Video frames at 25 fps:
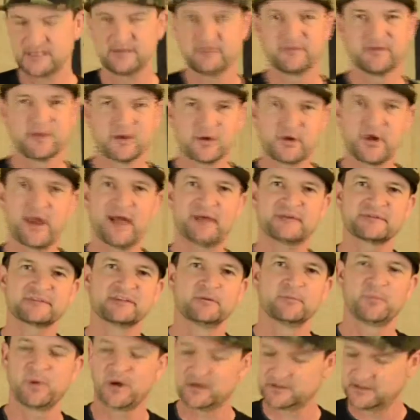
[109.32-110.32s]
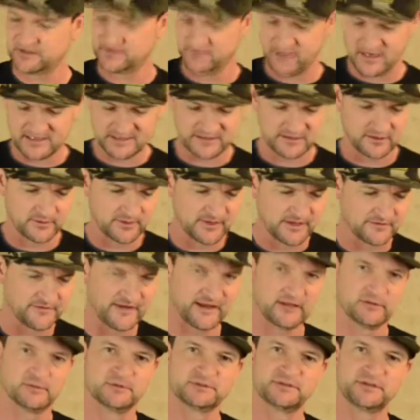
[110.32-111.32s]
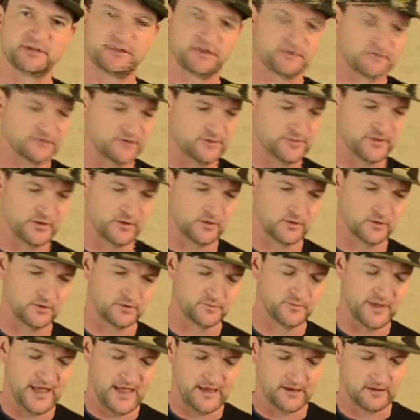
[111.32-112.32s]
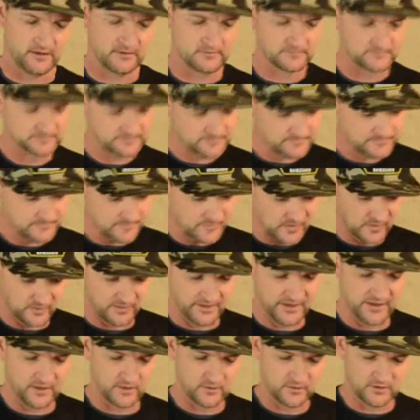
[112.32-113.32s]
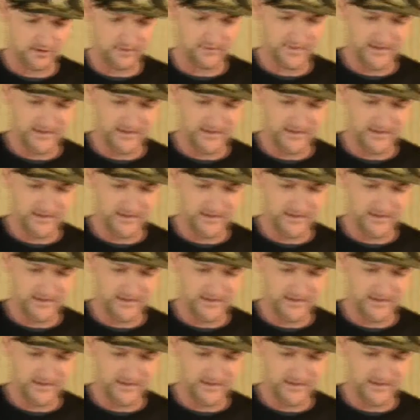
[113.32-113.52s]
even though you have some parts that might still be available to you from your old paddle or the old